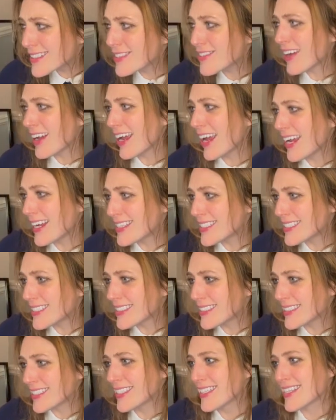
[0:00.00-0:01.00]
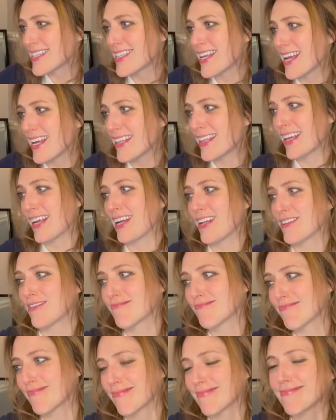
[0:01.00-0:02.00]
so I hate to say
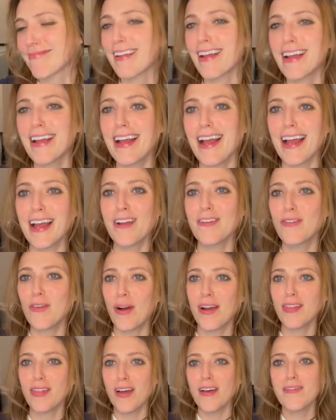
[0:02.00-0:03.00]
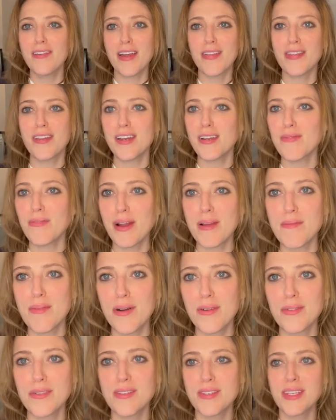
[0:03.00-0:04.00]
I don't know, I love Anthony
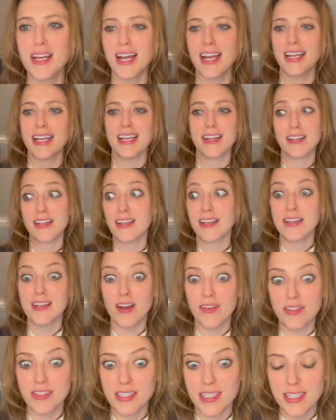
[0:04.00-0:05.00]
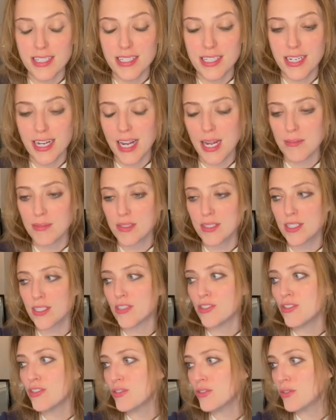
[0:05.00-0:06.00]
Ramos. He obviously is in Hamilton
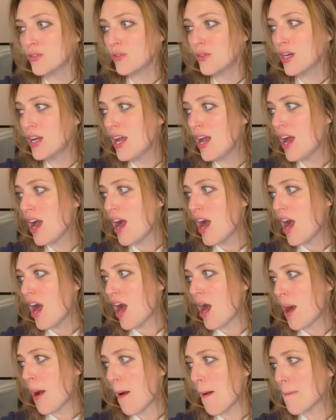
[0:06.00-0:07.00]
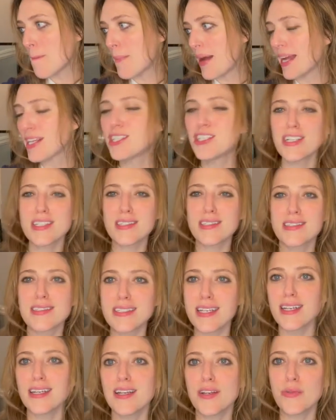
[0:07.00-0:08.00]
too. I just
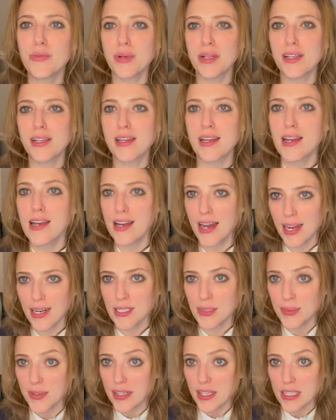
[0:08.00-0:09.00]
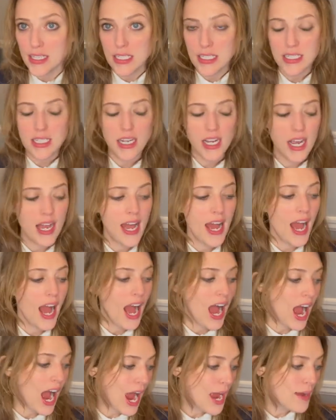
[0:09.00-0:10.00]
didn't really connect with it.
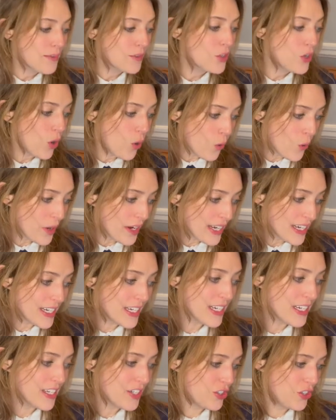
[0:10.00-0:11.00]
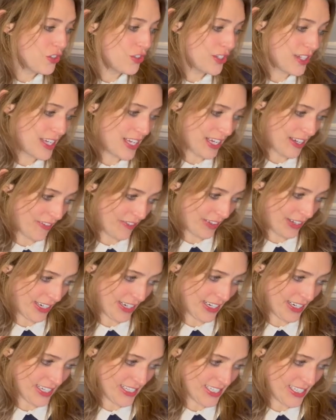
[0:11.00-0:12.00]
I'm going to give
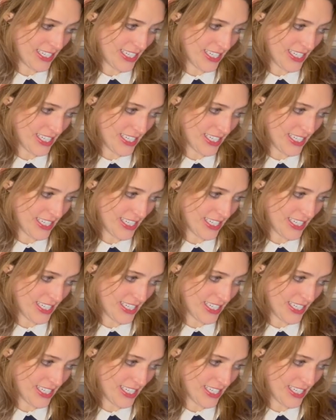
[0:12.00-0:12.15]
it,